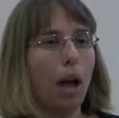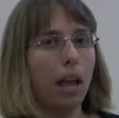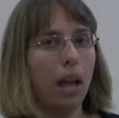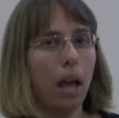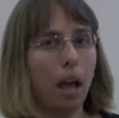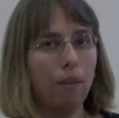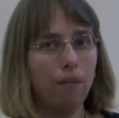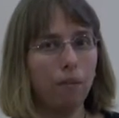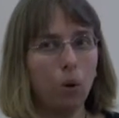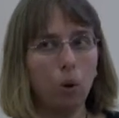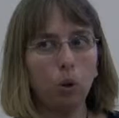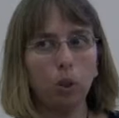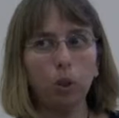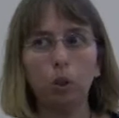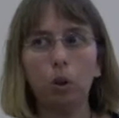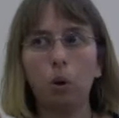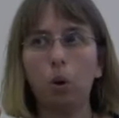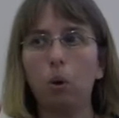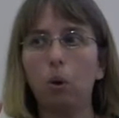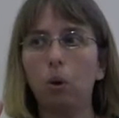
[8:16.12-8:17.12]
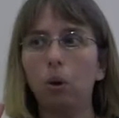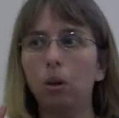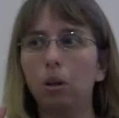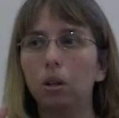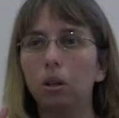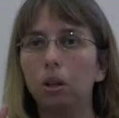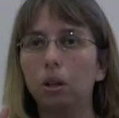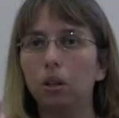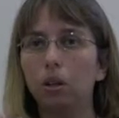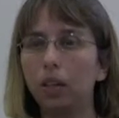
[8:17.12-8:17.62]
I have also
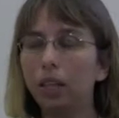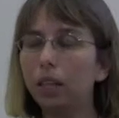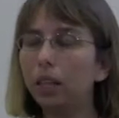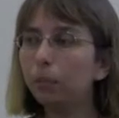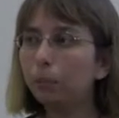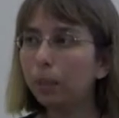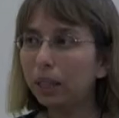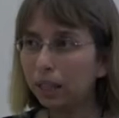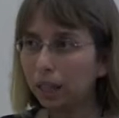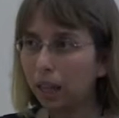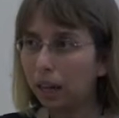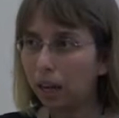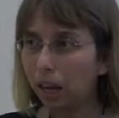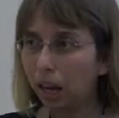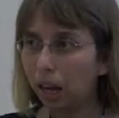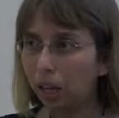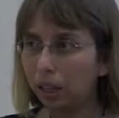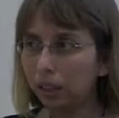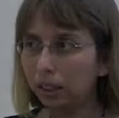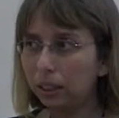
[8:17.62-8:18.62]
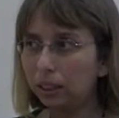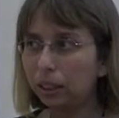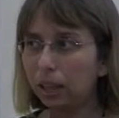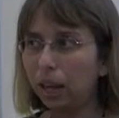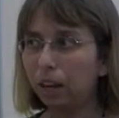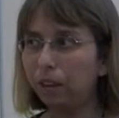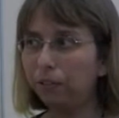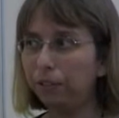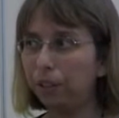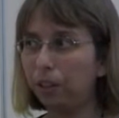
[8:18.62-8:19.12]
reading materials
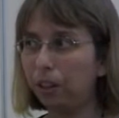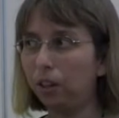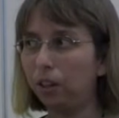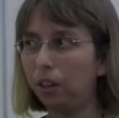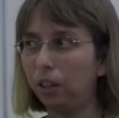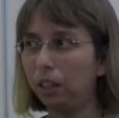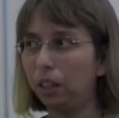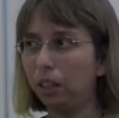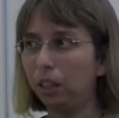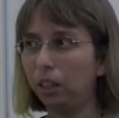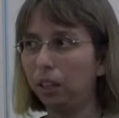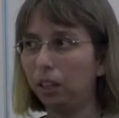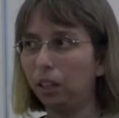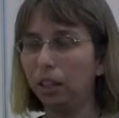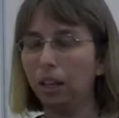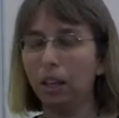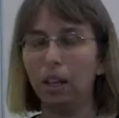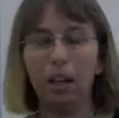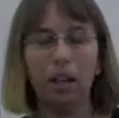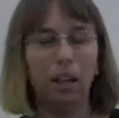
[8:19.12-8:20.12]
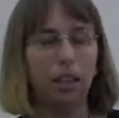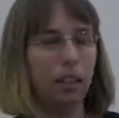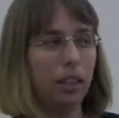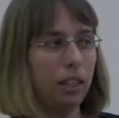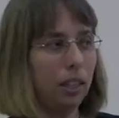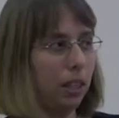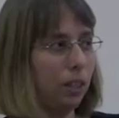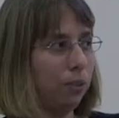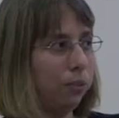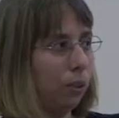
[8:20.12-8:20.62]
and further reading.
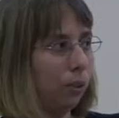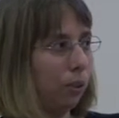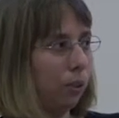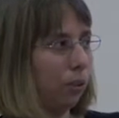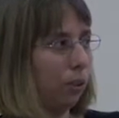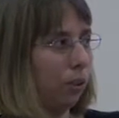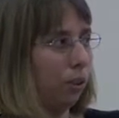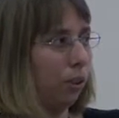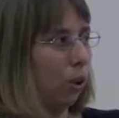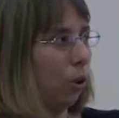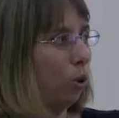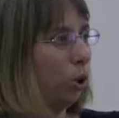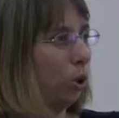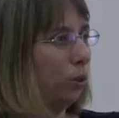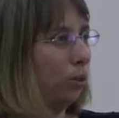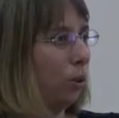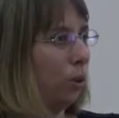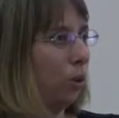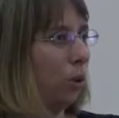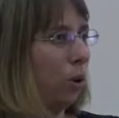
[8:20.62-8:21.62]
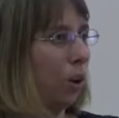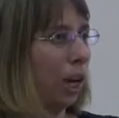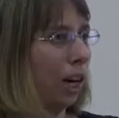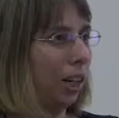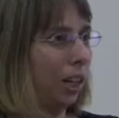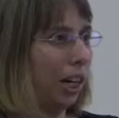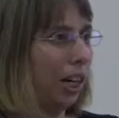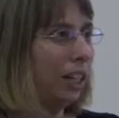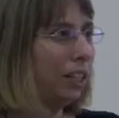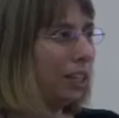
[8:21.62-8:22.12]
This is for those of you who are
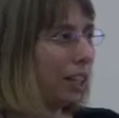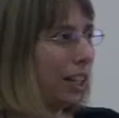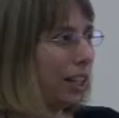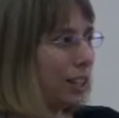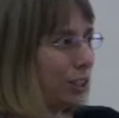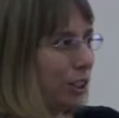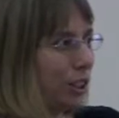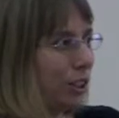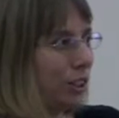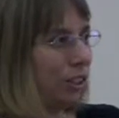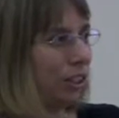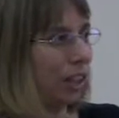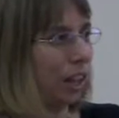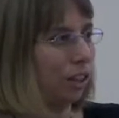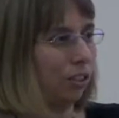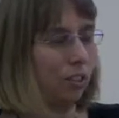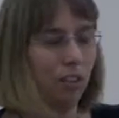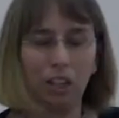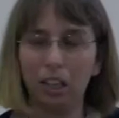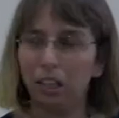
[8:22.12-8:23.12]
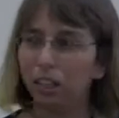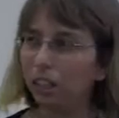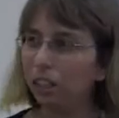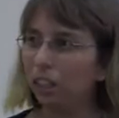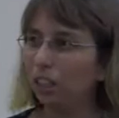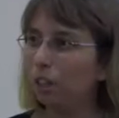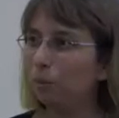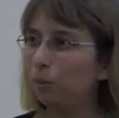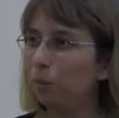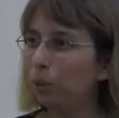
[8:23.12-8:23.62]
really diligent and really
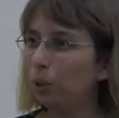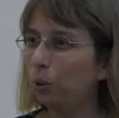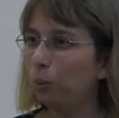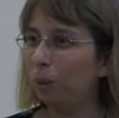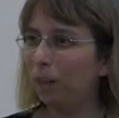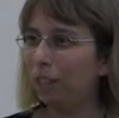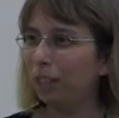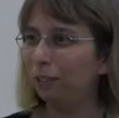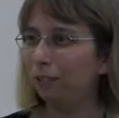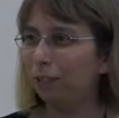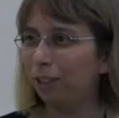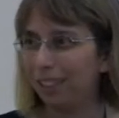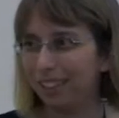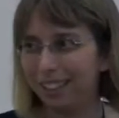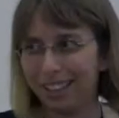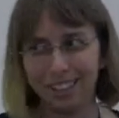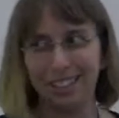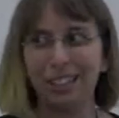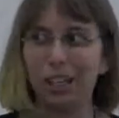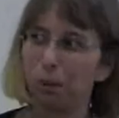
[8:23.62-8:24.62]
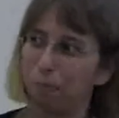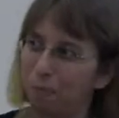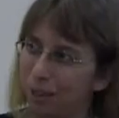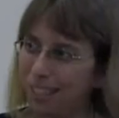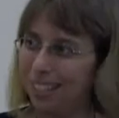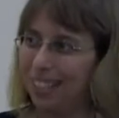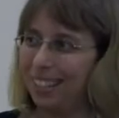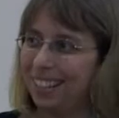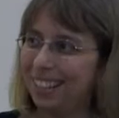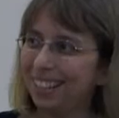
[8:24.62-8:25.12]
determined to build a fantastic
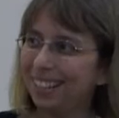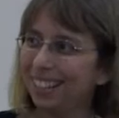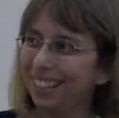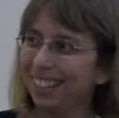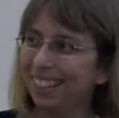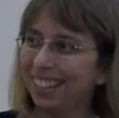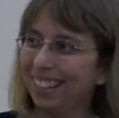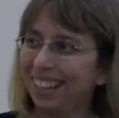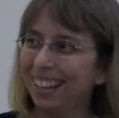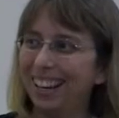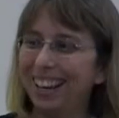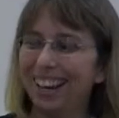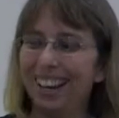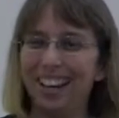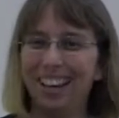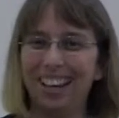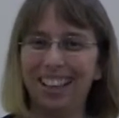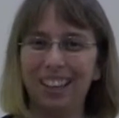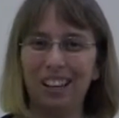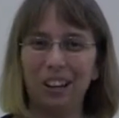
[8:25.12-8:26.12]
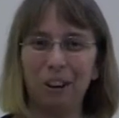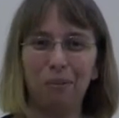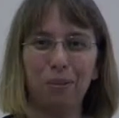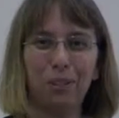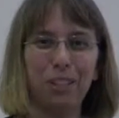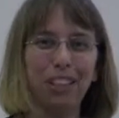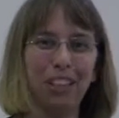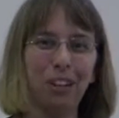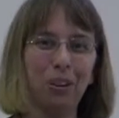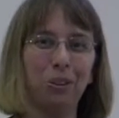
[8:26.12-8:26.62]
business. They're
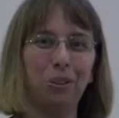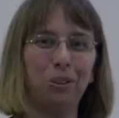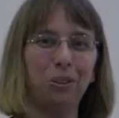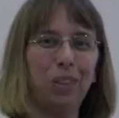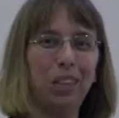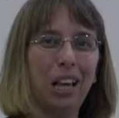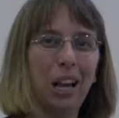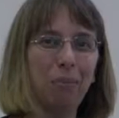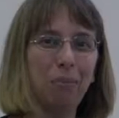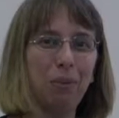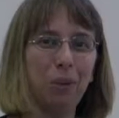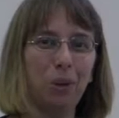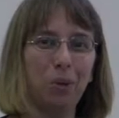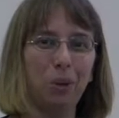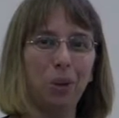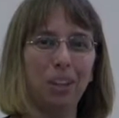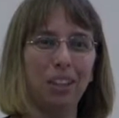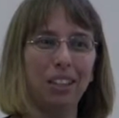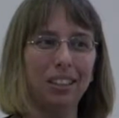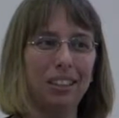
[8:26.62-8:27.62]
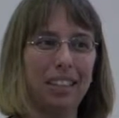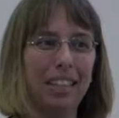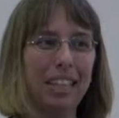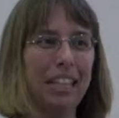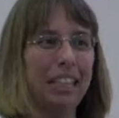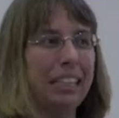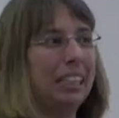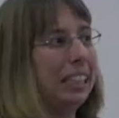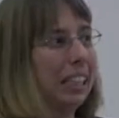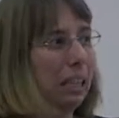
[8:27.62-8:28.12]
obviously going to help you
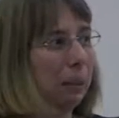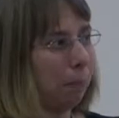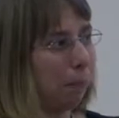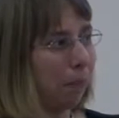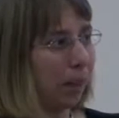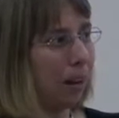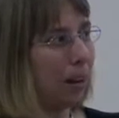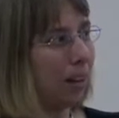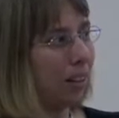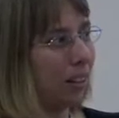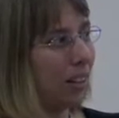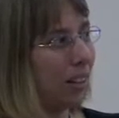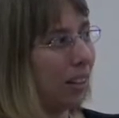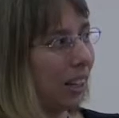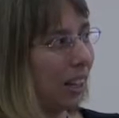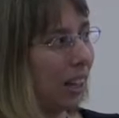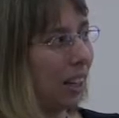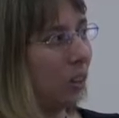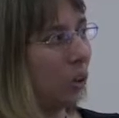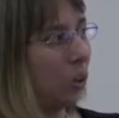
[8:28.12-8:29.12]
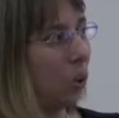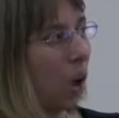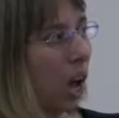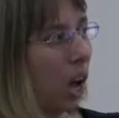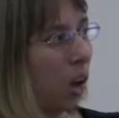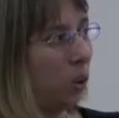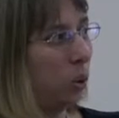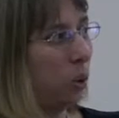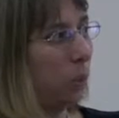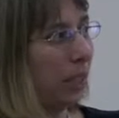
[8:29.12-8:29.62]
dig deeper into
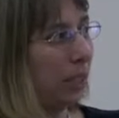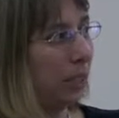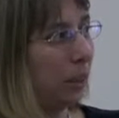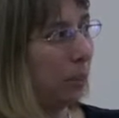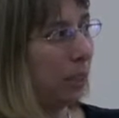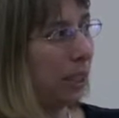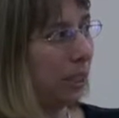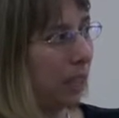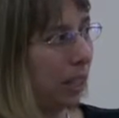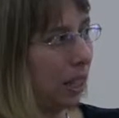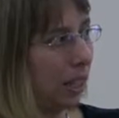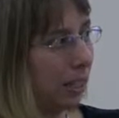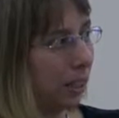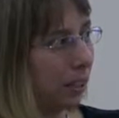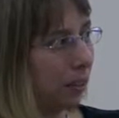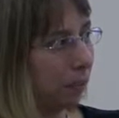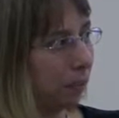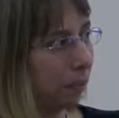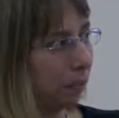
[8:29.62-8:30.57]
how to build a business.